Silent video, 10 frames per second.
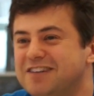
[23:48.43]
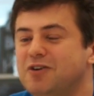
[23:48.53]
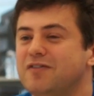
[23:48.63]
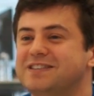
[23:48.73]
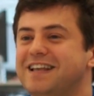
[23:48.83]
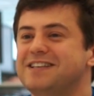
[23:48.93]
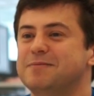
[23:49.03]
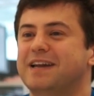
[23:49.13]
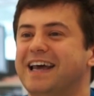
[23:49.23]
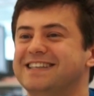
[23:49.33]
The travel
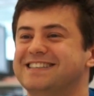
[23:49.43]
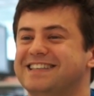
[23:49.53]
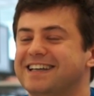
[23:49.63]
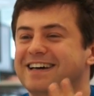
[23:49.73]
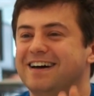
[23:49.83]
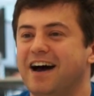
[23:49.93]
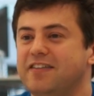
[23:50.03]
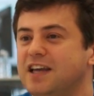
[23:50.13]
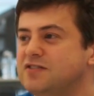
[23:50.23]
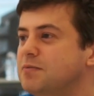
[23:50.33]
salesman has, I
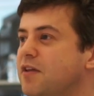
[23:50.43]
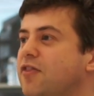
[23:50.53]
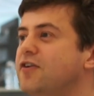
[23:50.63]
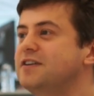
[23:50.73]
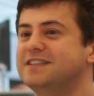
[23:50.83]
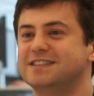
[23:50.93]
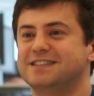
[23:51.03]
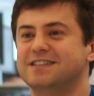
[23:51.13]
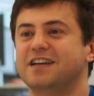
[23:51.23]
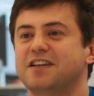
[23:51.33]
think it's from the
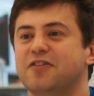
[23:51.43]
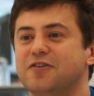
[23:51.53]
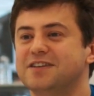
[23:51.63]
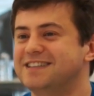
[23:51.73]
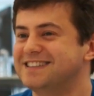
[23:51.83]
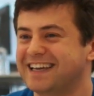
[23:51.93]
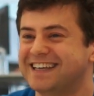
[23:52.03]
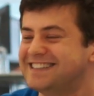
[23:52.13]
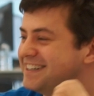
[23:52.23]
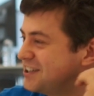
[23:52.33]
1930s, I
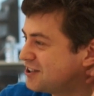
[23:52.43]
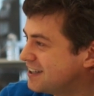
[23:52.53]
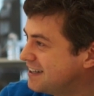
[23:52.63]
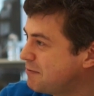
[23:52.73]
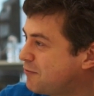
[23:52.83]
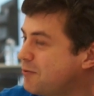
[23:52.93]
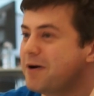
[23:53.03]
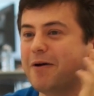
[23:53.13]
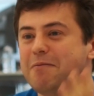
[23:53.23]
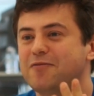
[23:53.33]
guess, initially,
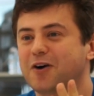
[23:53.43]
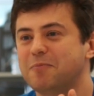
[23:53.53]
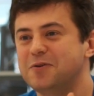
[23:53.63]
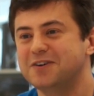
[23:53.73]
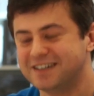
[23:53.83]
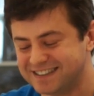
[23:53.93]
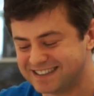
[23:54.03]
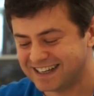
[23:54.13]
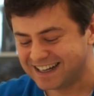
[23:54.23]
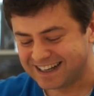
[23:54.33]
way before
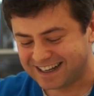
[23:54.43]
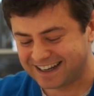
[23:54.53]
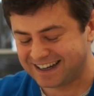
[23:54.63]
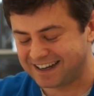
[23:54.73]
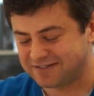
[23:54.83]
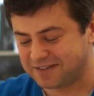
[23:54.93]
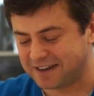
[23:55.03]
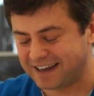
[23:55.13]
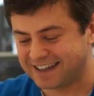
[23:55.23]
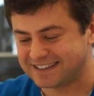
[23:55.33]
computers. I
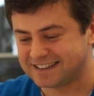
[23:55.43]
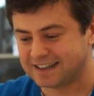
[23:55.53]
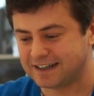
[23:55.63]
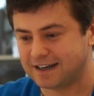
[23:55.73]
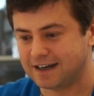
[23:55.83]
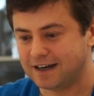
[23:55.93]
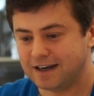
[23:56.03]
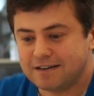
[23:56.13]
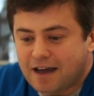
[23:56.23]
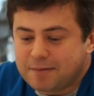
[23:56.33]

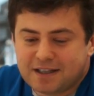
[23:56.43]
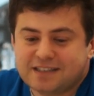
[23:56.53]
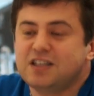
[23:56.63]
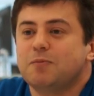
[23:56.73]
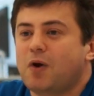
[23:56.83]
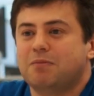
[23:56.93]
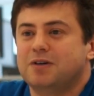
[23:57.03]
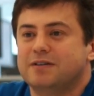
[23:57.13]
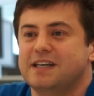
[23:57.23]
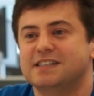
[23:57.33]
mean, it's still a problem
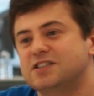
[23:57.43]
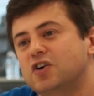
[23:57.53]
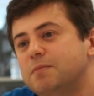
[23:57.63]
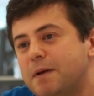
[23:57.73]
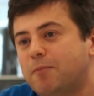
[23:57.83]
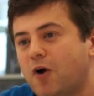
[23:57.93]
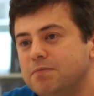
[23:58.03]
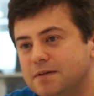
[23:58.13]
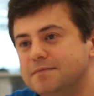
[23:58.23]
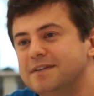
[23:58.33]
nowadays. It's going to be a
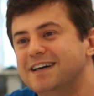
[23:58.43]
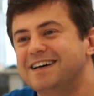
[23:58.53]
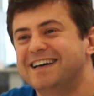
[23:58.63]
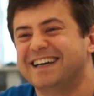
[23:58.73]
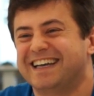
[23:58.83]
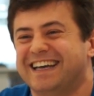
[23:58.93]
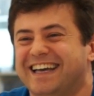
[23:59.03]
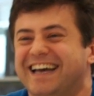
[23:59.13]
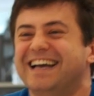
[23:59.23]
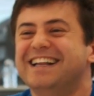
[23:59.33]
problem
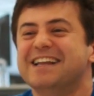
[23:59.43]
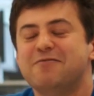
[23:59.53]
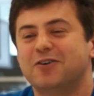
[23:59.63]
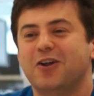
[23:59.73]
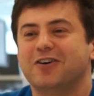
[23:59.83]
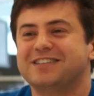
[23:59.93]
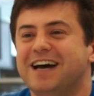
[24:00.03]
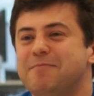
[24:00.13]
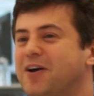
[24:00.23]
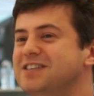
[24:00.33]
for a long
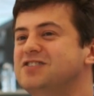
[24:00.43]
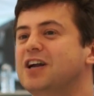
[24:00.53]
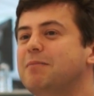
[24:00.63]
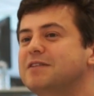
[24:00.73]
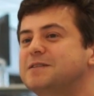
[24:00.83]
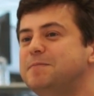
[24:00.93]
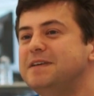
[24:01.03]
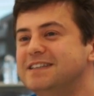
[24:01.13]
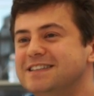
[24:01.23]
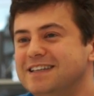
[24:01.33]
time, because it's not about
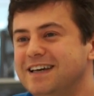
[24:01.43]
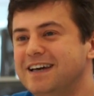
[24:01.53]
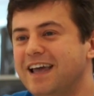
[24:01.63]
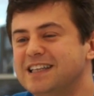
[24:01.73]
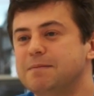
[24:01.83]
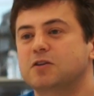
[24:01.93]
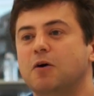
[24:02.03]
speed; it's about